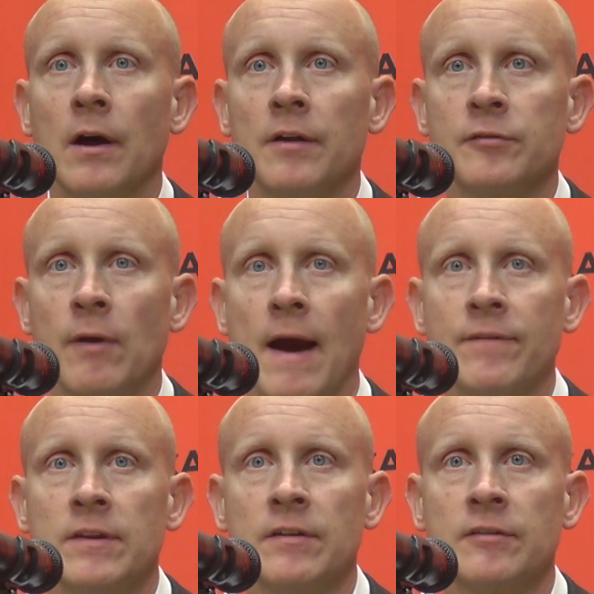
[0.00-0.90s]
his
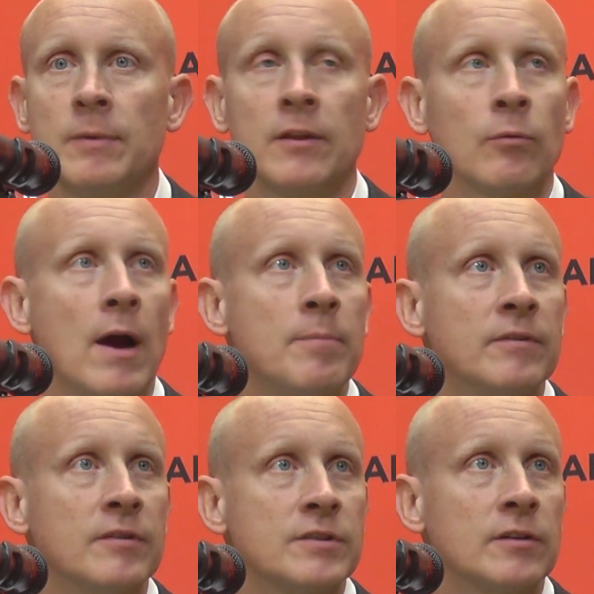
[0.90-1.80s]
craftiness to be in the right
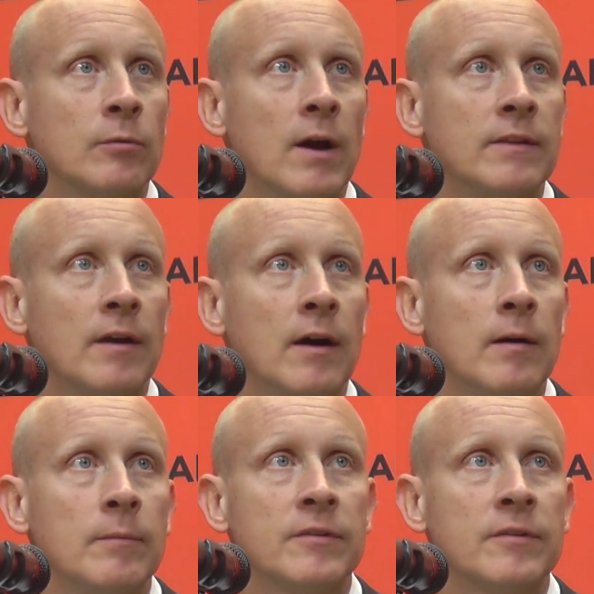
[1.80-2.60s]
position at the right time.